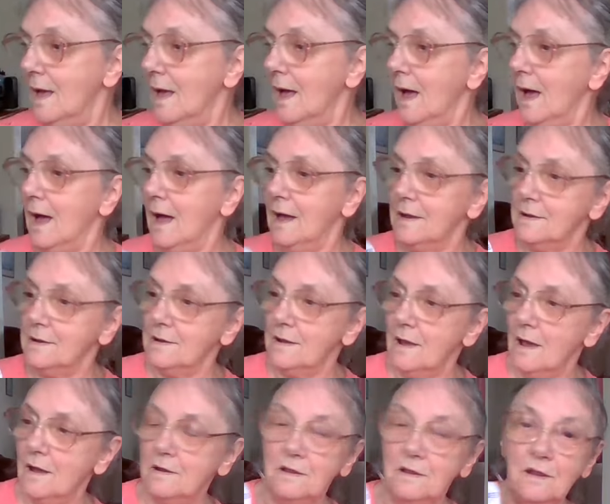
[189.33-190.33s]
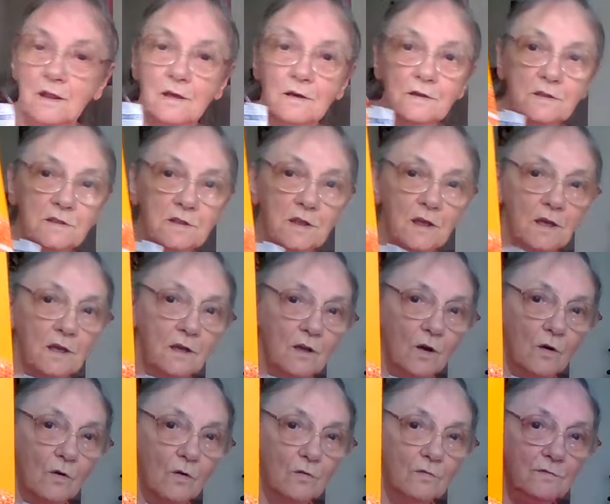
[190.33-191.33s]
And honey nut
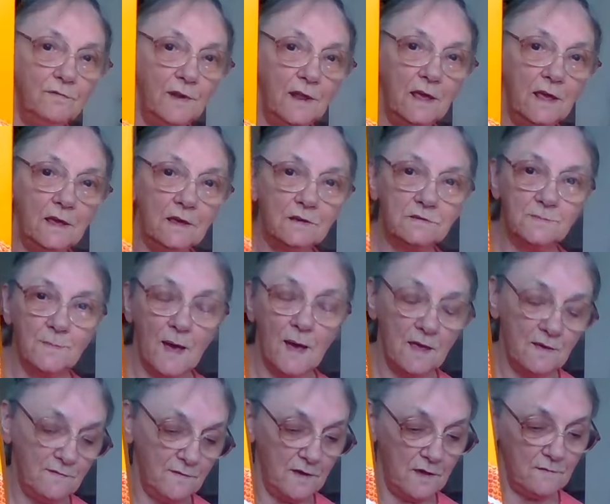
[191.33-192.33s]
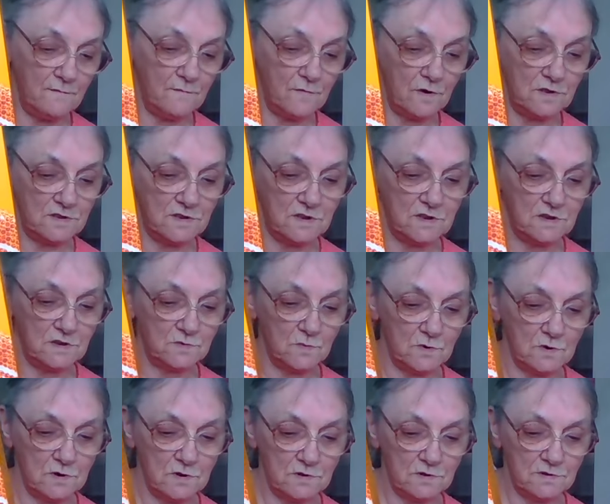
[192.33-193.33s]
corn flakes, my favourites, these
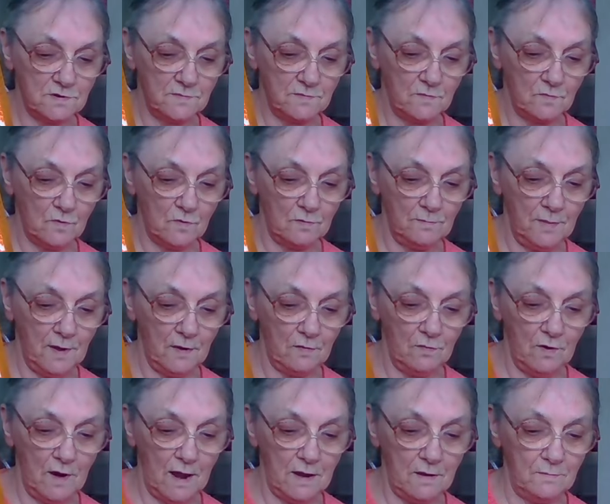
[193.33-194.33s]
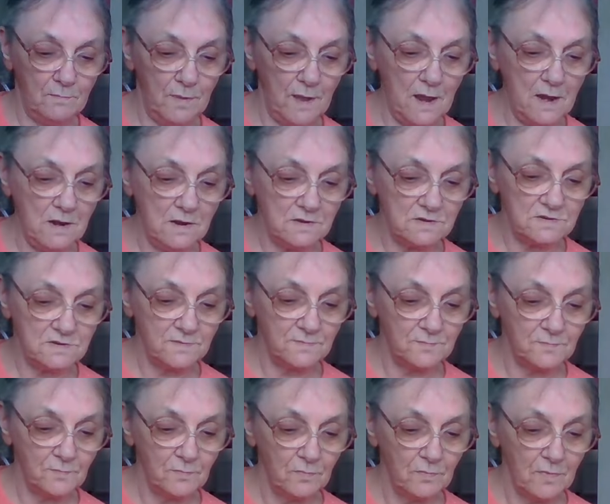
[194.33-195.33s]
ones, £1.09.
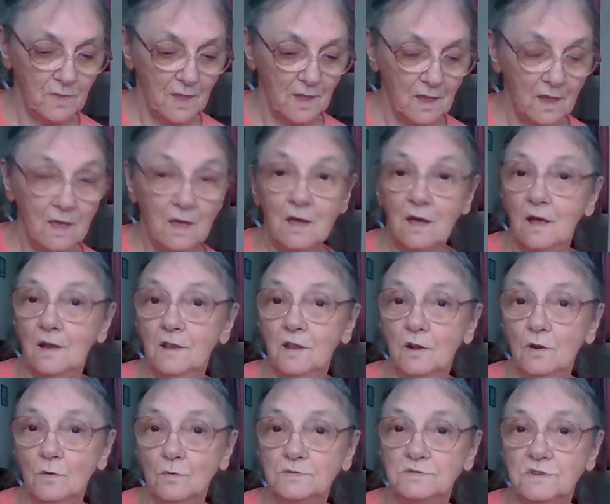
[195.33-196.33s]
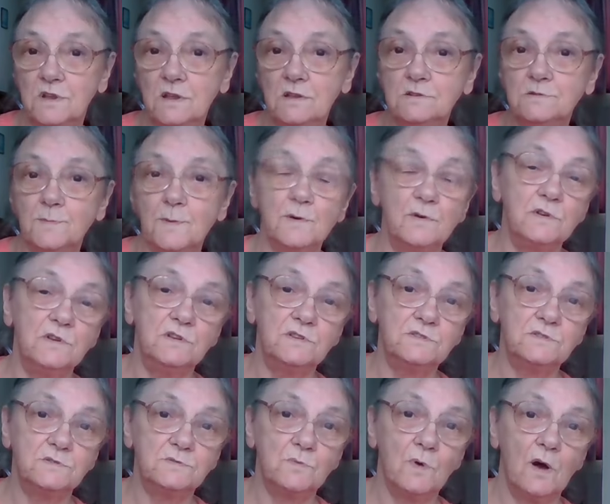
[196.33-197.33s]
And you know,
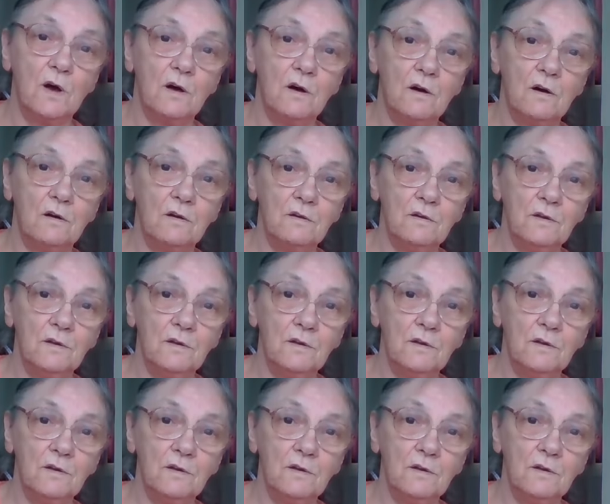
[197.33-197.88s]
Sainsbury's were